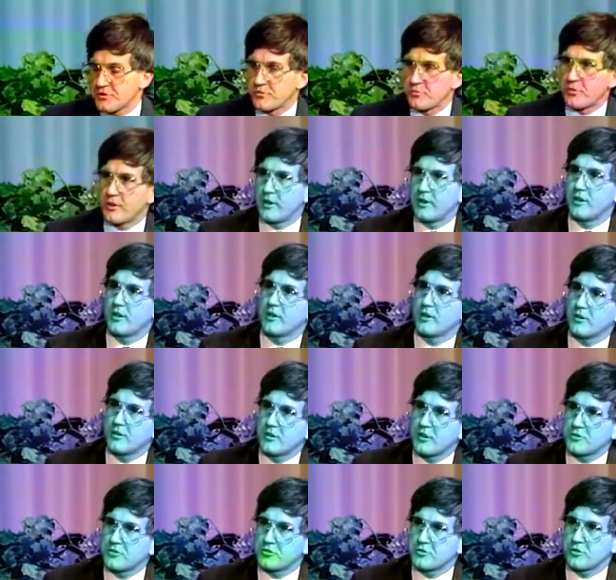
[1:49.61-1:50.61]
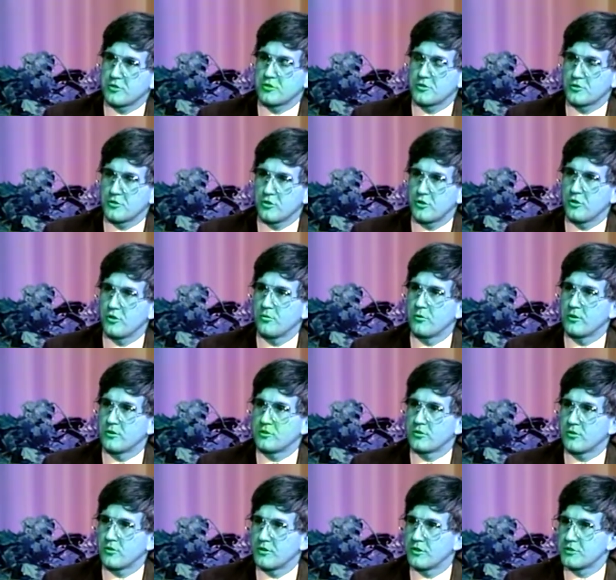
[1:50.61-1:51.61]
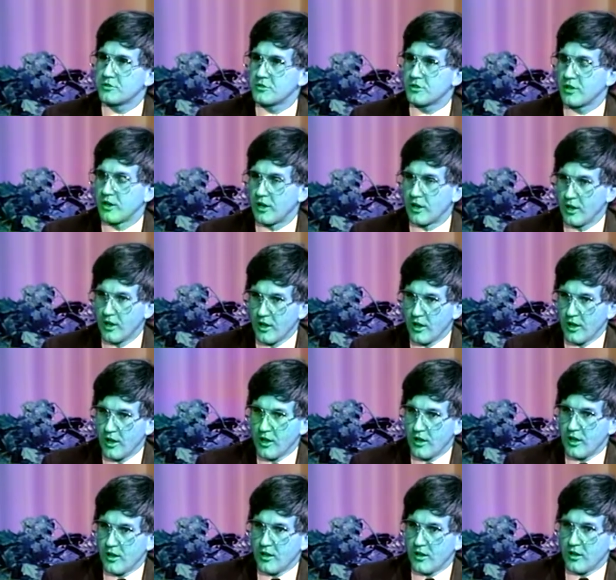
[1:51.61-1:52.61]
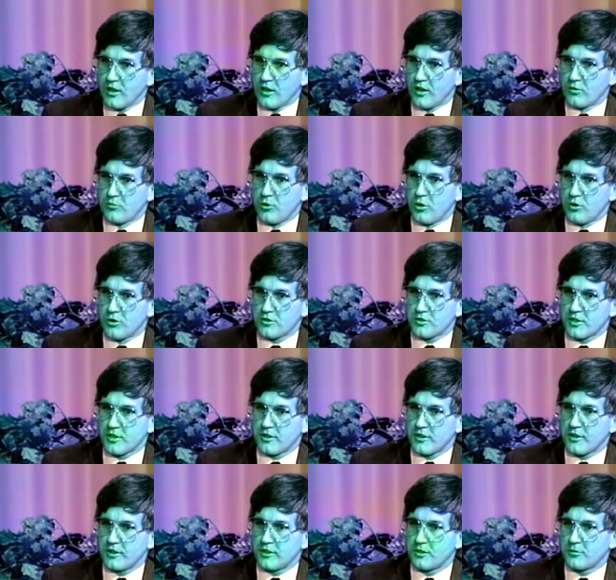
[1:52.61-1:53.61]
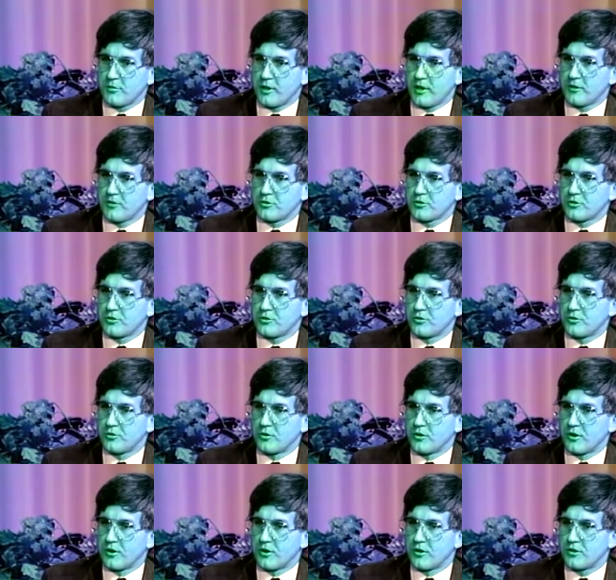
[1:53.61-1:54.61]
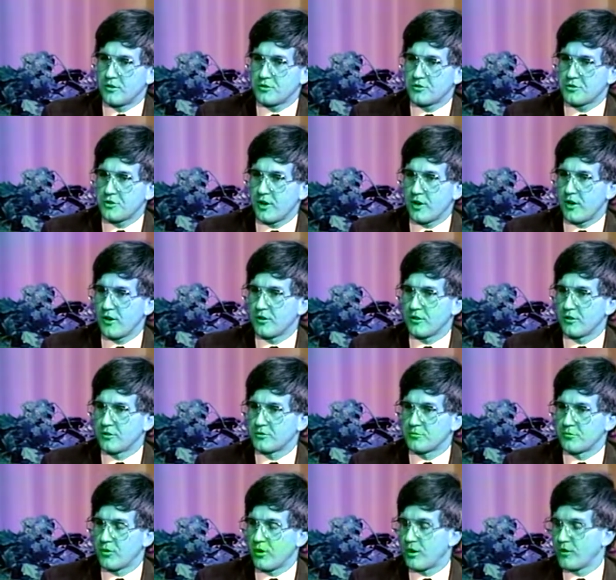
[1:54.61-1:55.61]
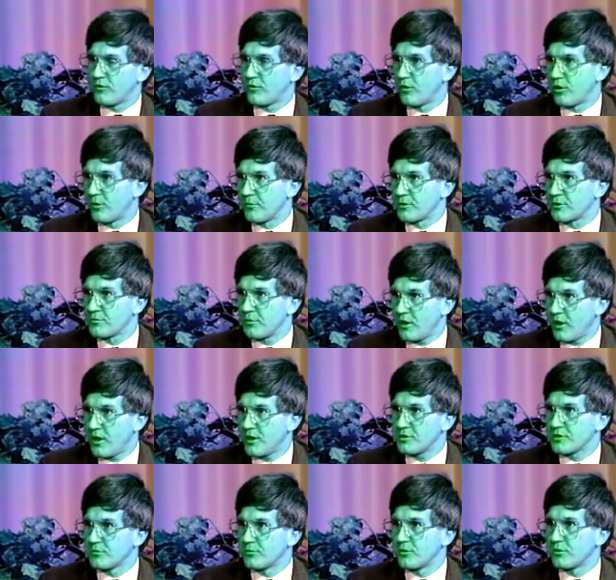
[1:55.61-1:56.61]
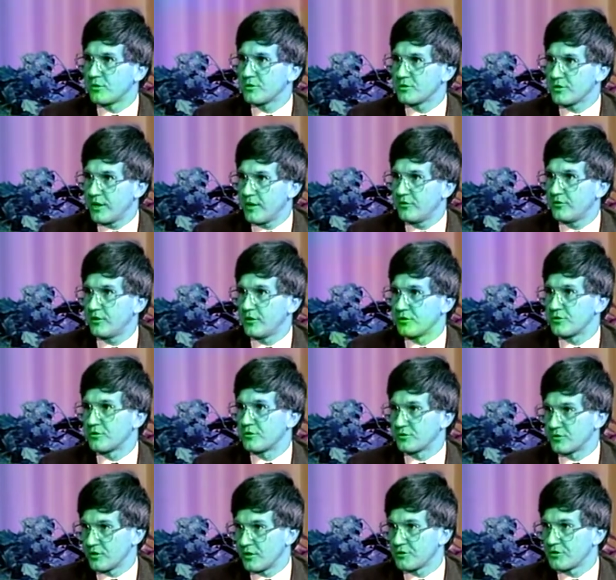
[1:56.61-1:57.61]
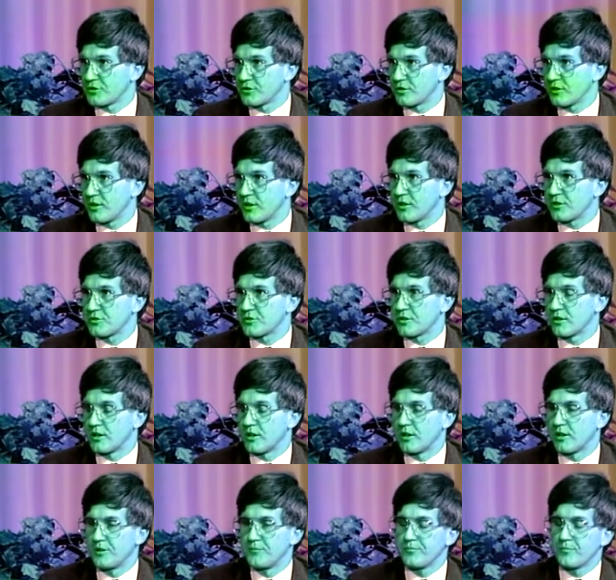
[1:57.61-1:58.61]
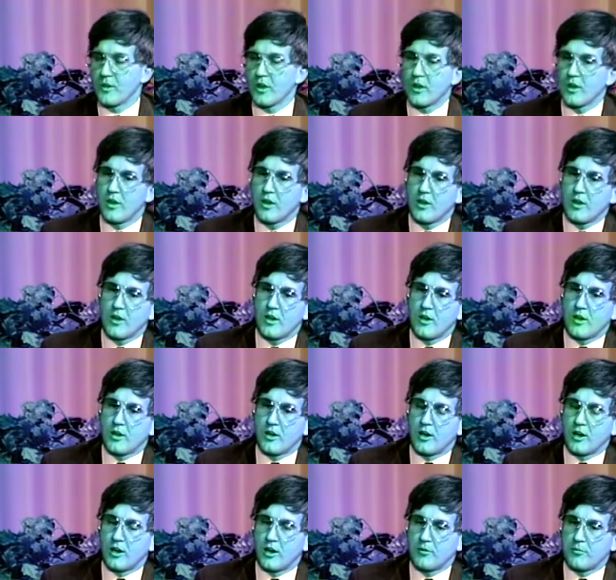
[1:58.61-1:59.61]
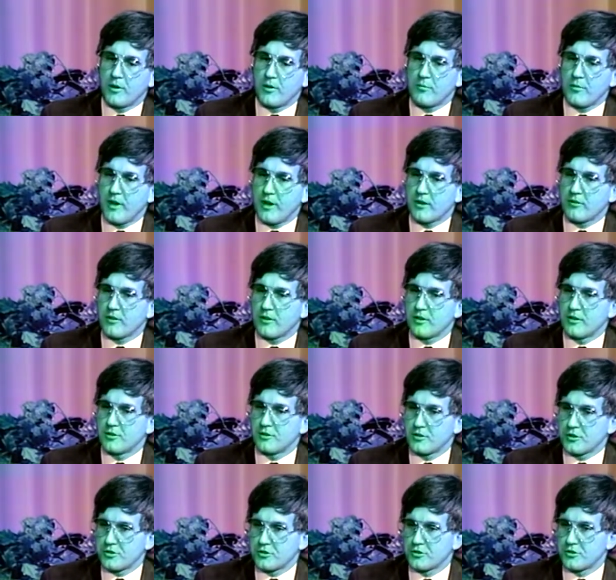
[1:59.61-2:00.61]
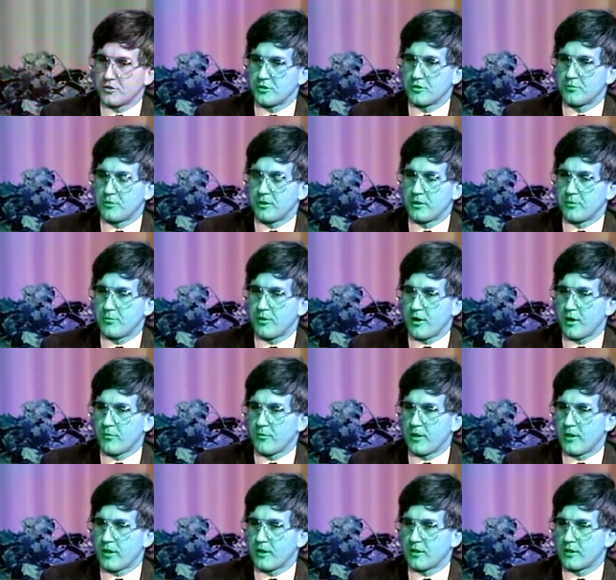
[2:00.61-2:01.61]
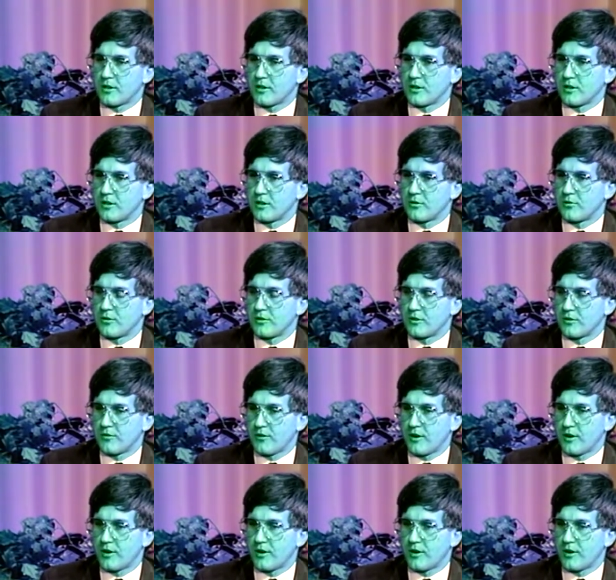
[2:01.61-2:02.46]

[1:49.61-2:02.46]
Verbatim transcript: to be here, not just on the show, but it's always uh, a bonus, I think, to be able to uh, share on as broad a forum as possible safety issues such as this. Uh, uh, my background, in addition to being a paramedic uh, with the fire